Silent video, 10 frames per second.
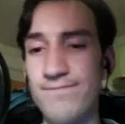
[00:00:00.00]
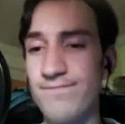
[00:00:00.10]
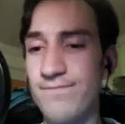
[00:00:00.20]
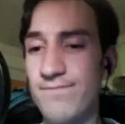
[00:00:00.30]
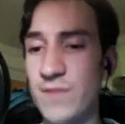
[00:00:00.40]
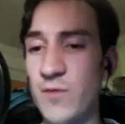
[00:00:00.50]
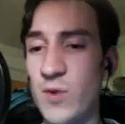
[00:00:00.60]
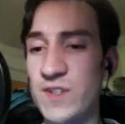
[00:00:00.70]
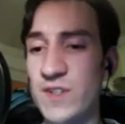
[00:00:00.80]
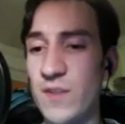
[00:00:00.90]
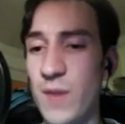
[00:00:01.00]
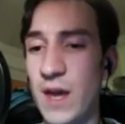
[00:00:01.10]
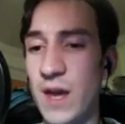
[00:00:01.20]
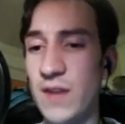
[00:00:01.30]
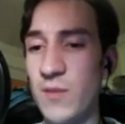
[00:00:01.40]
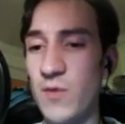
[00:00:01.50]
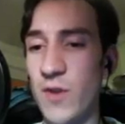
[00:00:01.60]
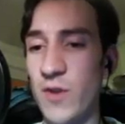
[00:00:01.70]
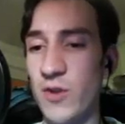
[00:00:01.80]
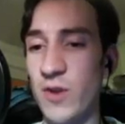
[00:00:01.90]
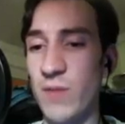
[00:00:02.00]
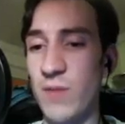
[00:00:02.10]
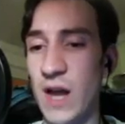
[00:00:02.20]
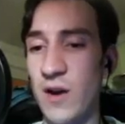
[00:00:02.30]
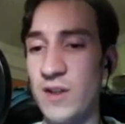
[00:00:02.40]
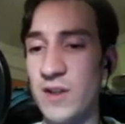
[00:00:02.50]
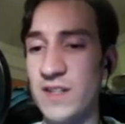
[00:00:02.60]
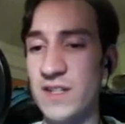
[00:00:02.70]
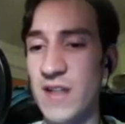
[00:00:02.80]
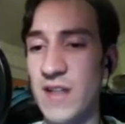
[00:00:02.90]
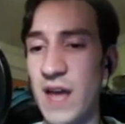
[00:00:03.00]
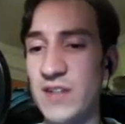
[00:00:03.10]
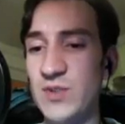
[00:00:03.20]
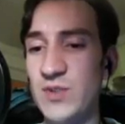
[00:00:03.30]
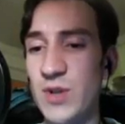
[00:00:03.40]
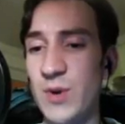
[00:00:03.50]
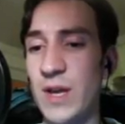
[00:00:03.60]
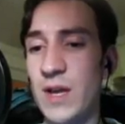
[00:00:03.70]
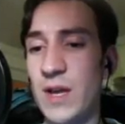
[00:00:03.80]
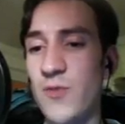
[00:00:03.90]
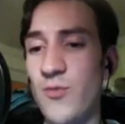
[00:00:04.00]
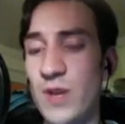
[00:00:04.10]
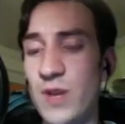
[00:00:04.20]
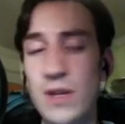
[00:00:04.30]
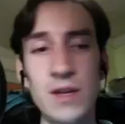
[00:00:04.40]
the force in the main and then move all the green-black cards to the side, is you don't really...